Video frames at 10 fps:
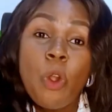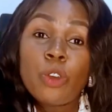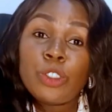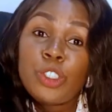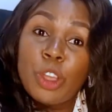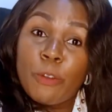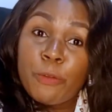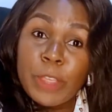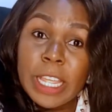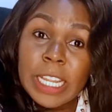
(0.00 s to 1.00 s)
on your
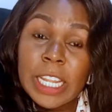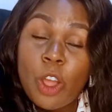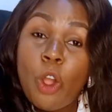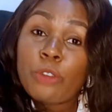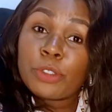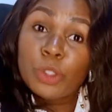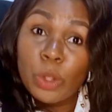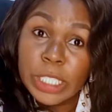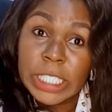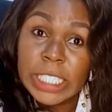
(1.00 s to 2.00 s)
field of
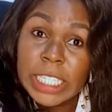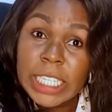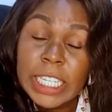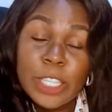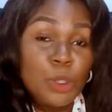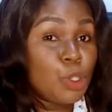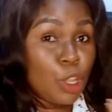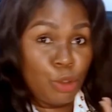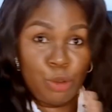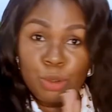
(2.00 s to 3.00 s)
study. You
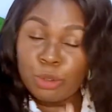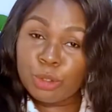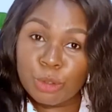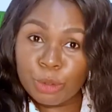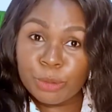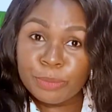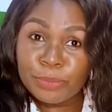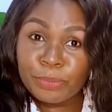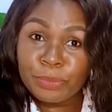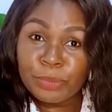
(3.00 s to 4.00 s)
say you don't know.
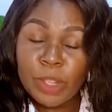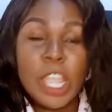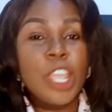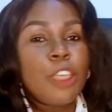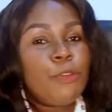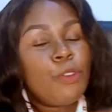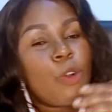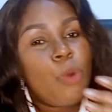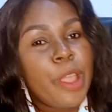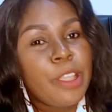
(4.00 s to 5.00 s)
If
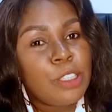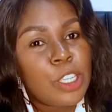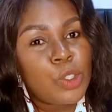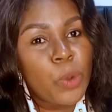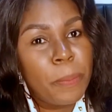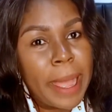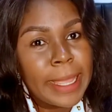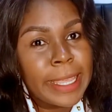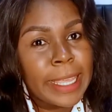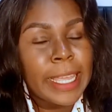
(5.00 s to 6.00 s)
you're going into
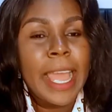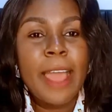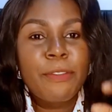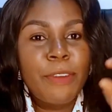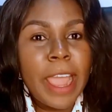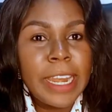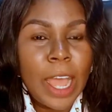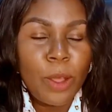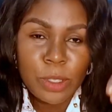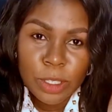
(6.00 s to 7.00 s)
banking,
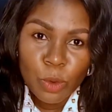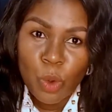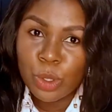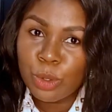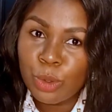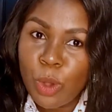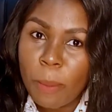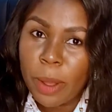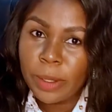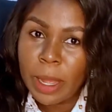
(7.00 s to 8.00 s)
find out what you know
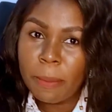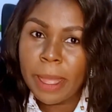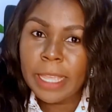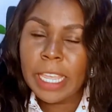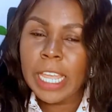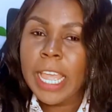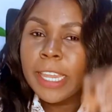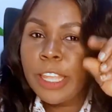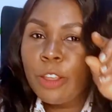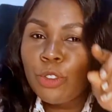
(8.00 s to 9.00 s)
about that banking.
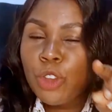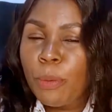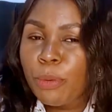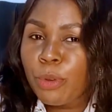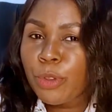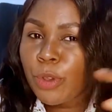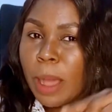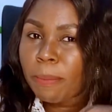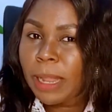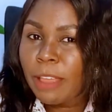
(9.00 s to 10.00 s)
The job role you
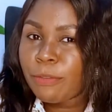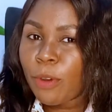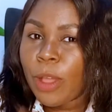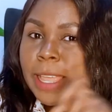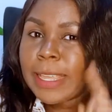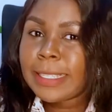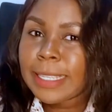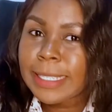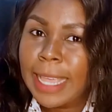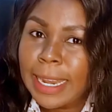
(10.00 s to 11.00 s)
apply for, is
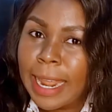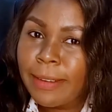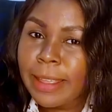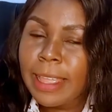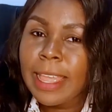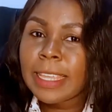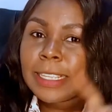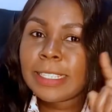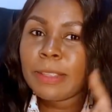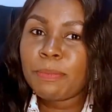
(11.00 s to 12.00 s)
it tailoring?
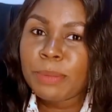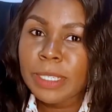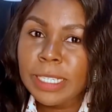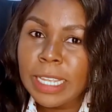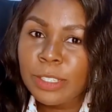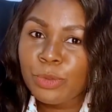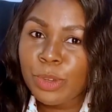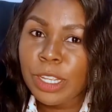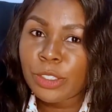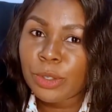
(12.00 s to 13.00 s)
Is it business
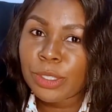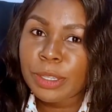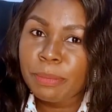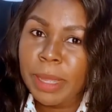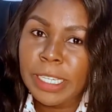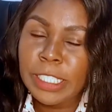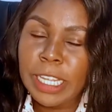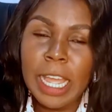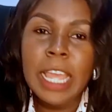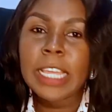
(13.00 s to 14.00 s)
relationship
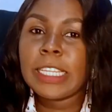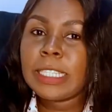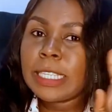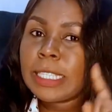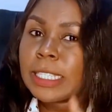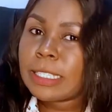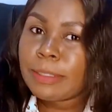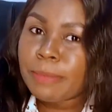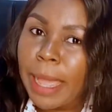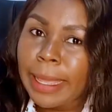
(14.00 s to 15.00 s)
manager? Is it
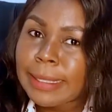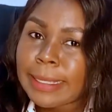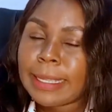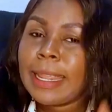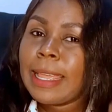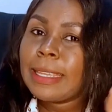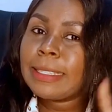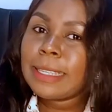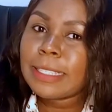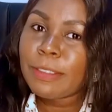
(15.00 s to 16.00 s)
marketing?
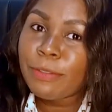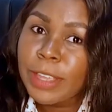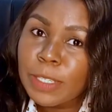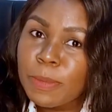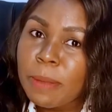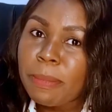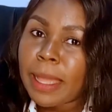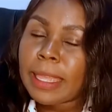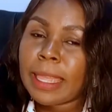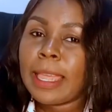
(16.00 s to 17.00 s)
Is it investment
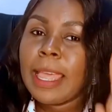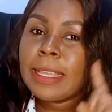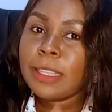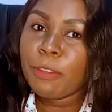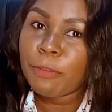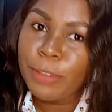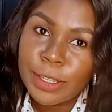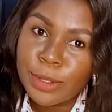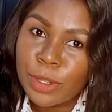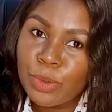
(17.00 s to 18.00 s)
banking? Is it
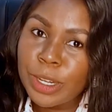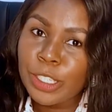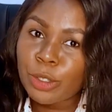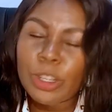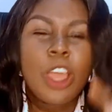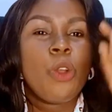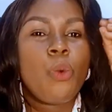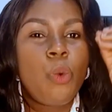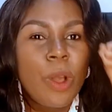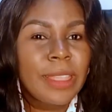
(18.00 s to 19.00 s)
investors relation?
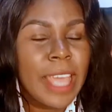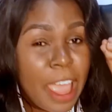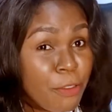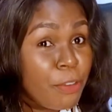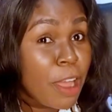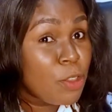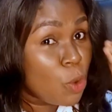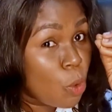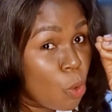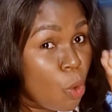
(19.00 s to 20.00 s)
Whatever
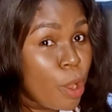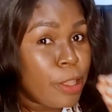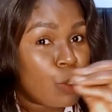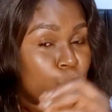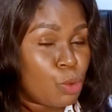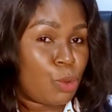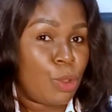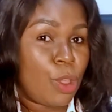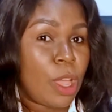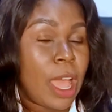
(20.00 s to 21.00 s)
you're going to
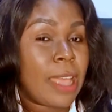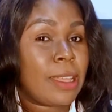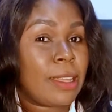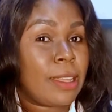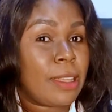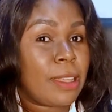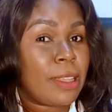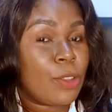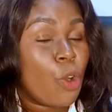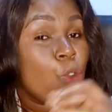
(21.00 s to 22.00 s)

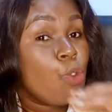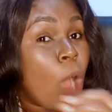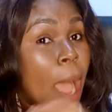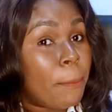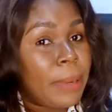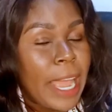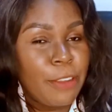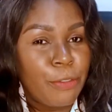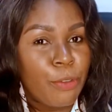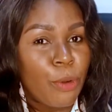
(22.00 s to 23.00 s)
or you
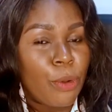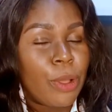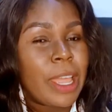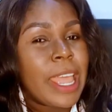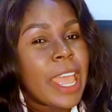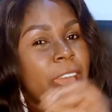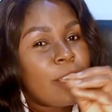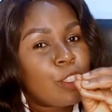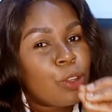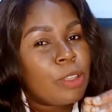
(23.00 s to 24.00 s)
applied for,
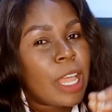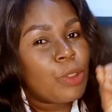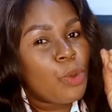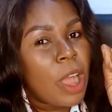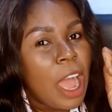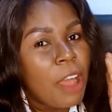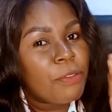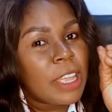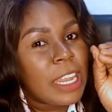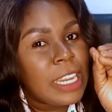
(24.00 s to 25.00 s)
ensure that you
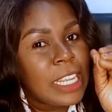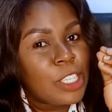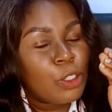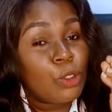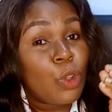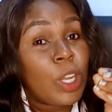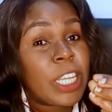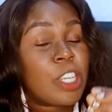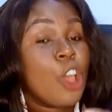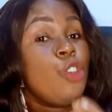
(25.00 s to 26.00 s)
have a little
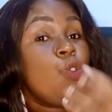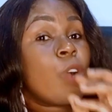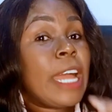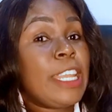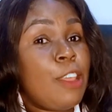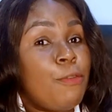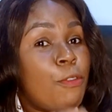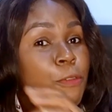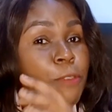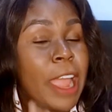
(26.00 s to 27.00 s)
knowledge. You can
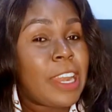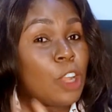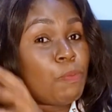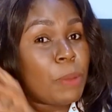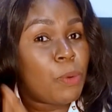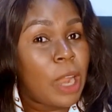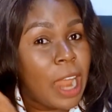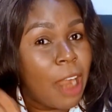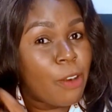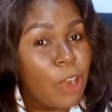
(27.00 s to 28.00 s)
even find out people
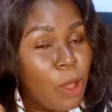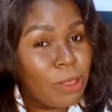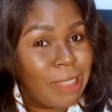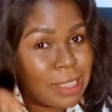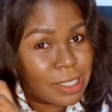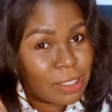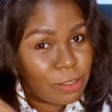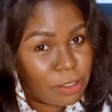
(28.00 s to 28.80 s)
that are around that,